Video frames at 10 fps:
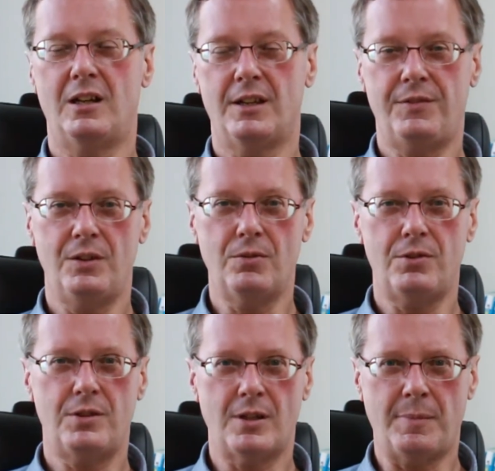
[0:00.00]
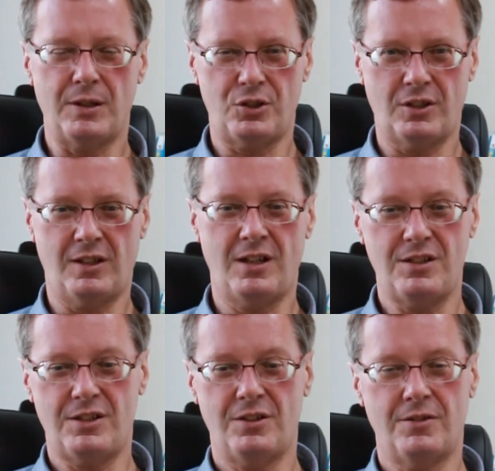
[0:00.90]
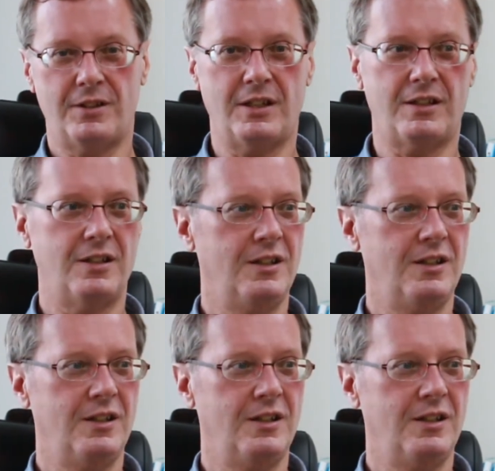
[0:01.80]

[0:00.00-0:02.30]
If you know about Chinese, you know that